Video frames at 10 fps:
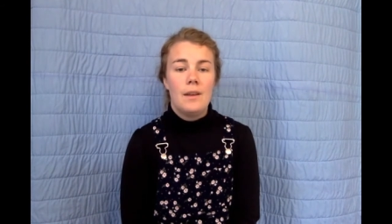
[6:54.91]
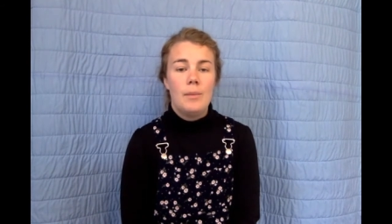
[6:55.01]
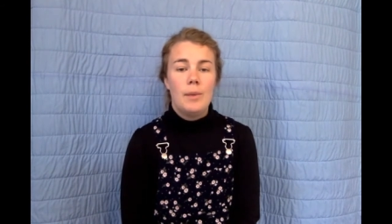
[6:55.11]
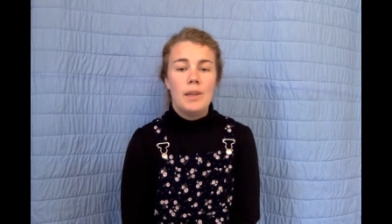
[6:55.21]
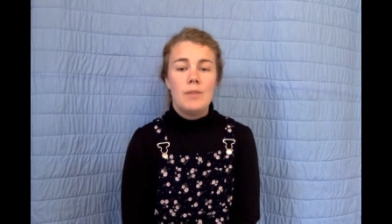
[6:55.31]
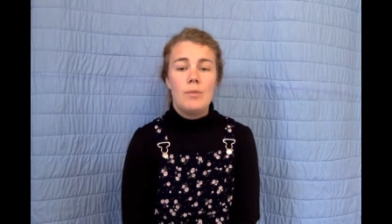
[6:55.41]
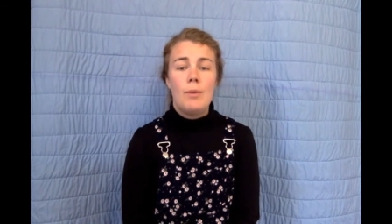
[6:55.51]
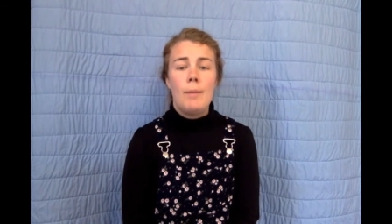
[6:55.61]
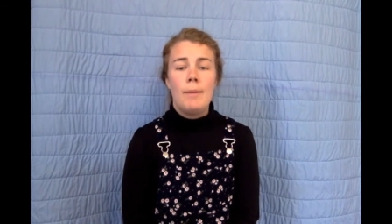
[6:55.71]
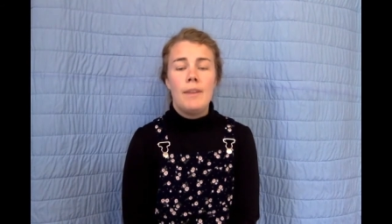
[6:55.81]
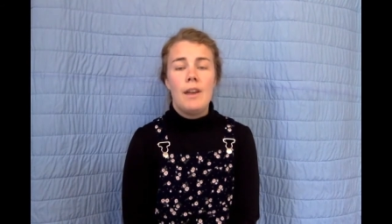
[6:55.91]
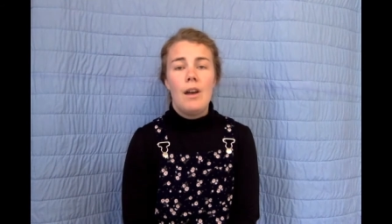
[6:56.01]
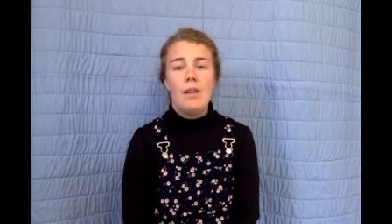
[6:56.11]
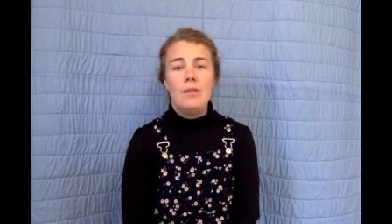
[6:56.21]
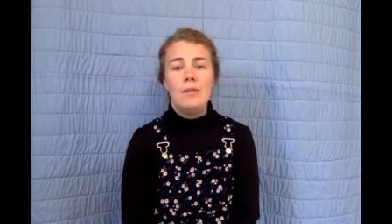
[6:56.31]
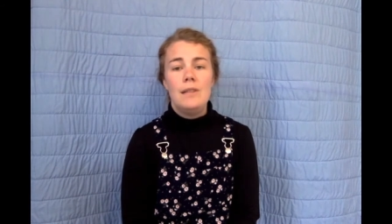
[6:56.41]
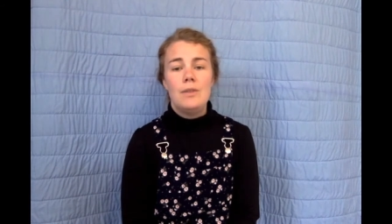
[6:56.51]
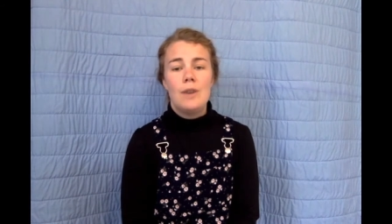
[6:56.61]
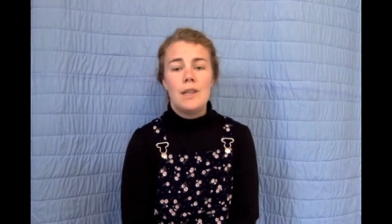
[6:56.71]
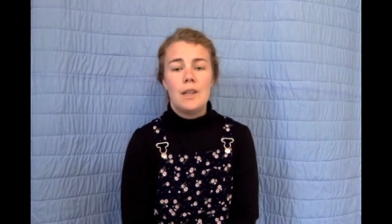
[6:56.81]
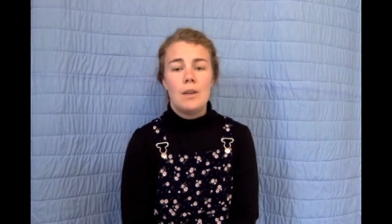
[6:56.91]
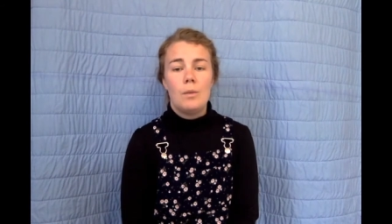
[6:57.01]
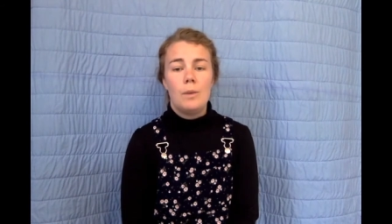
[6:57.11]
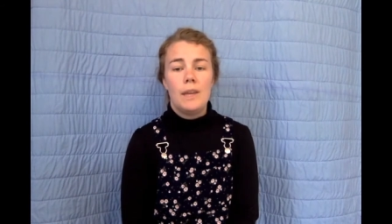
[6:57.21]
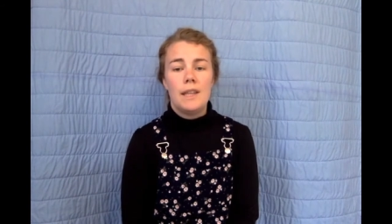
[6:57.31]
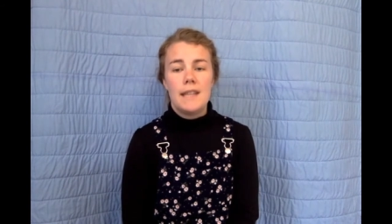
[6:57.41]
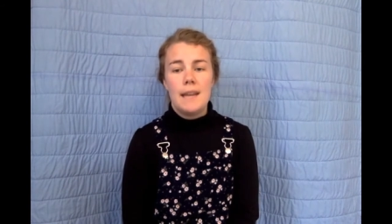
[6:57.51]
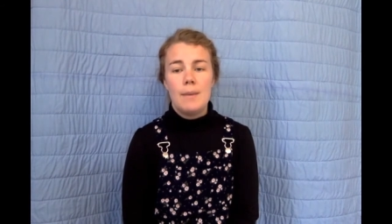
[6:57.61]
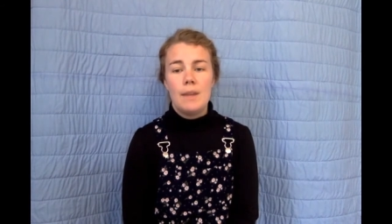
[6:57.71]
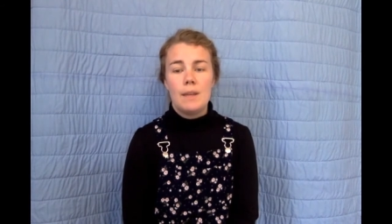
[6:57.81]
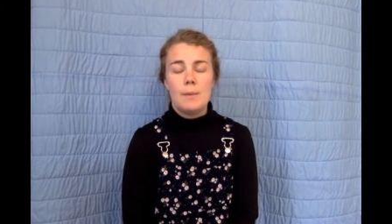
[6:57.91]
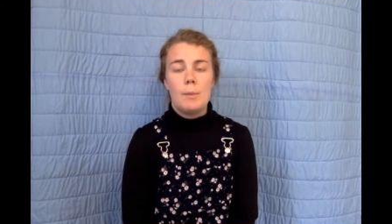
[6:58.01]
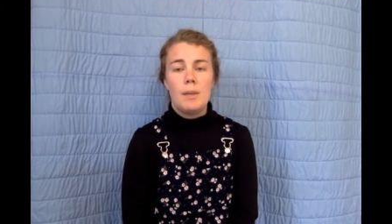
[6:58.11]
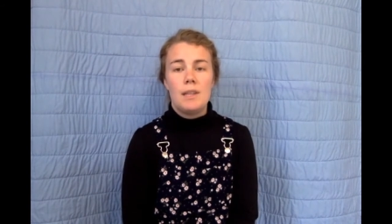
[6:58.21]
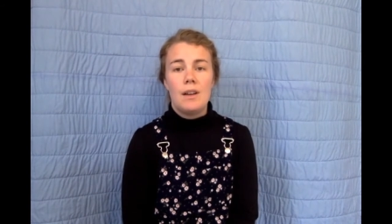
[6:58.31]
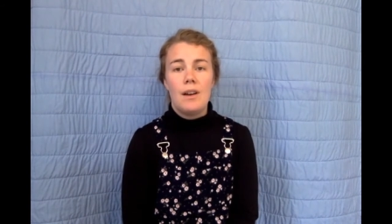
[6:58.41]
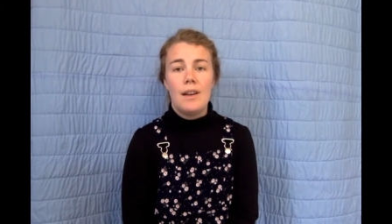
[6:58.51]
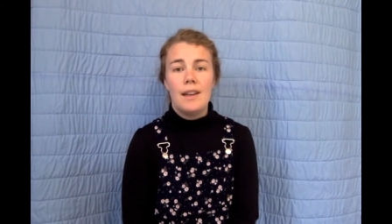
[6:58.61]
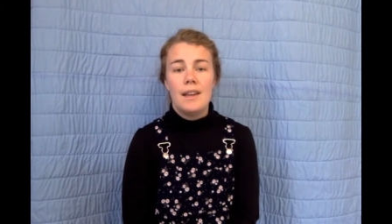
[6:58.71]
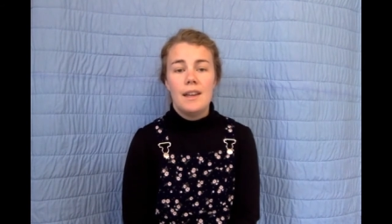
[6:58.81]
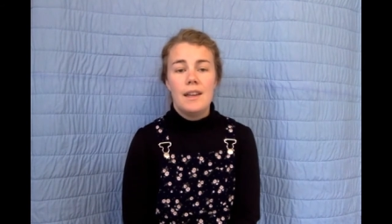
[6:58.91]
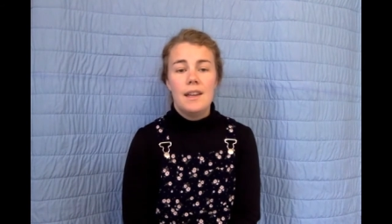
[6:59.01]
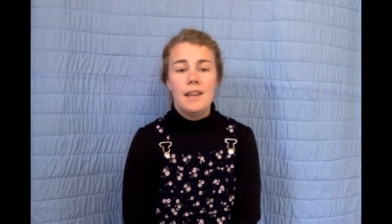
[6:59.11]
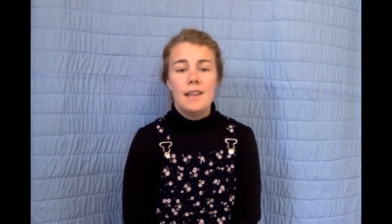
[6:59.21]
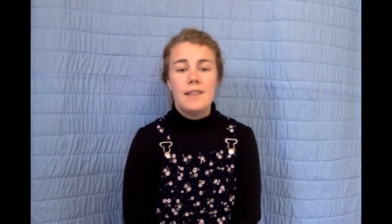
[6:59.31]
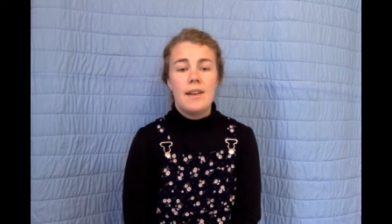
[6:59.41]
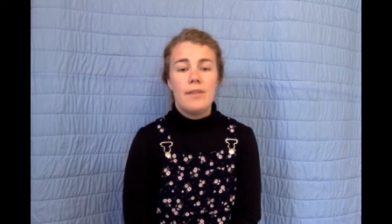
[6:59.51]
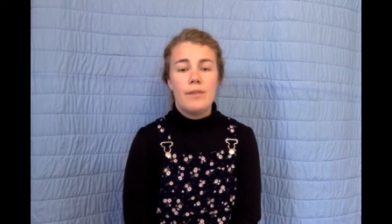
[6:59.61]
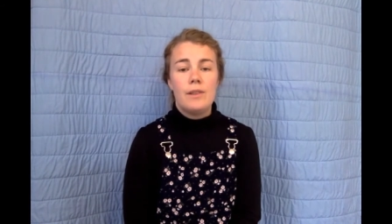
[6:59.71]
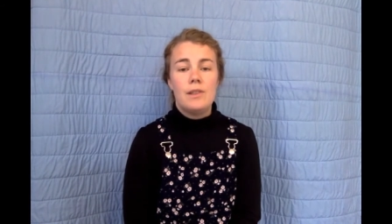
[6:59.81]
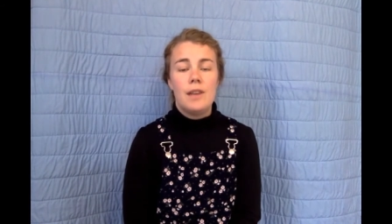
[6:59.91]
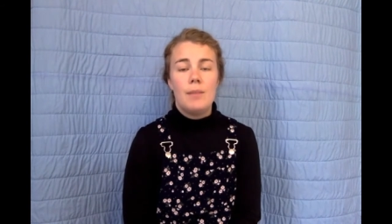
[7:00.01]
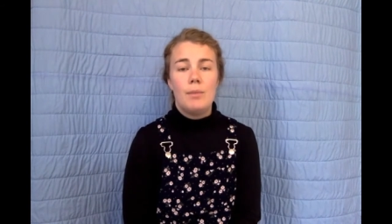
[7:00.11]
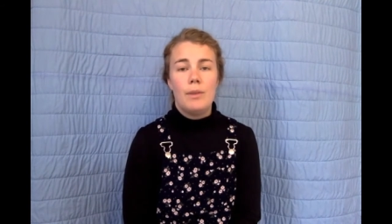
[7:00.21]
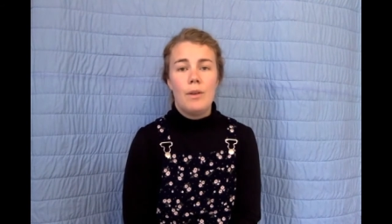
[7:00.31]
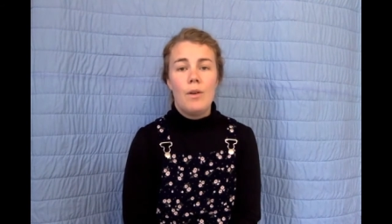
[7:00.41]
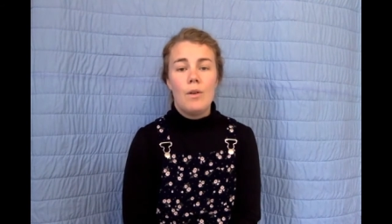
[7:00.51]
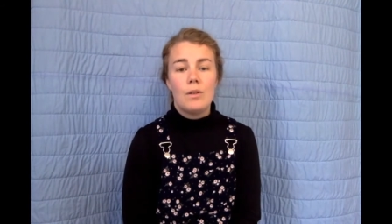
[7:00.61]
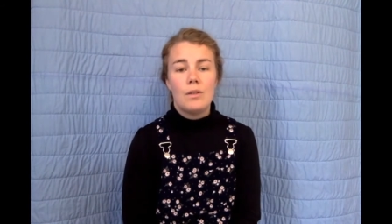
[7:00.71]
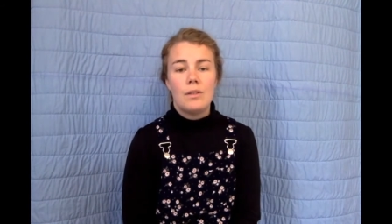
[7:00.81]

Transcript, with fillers: Because remember, the only treasure we can take with us when we die is our friendship with God.